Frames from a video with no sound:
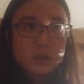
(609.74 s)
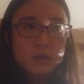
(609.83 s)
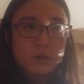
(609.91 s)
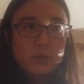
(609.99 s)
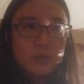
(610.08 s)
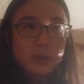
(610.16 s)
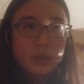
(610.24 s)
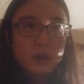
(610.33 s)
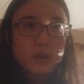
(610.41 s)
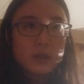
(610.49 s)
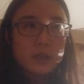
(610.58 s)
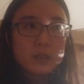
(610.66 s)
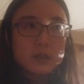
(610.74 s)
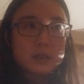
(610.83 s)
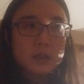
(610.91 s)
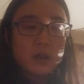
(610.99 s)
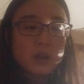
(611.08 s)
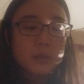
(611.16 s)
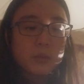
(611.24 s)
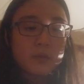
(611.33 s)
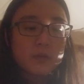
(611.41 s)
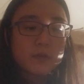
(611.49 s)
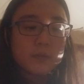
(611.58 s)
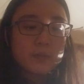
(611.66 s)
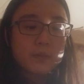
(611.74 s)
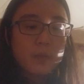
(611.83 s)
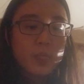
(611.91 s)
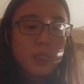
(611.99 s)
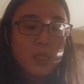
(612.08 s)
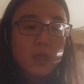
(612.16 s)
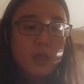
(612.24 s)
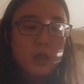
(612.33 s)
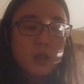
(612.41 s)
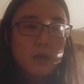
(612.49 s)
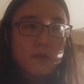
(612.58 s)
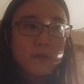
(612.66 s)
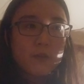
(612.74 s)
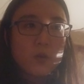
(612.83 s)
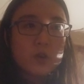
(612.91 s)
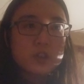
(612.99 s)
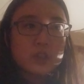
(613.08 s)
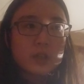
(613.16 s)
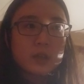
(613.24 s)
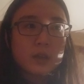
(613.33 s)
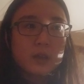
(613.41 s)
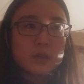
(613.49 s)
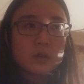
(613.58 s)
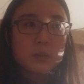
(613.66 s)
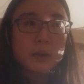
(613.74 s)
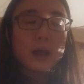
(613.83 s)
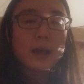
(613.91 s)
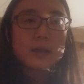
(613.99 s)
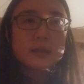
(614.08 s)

we are in the time of forging a new path.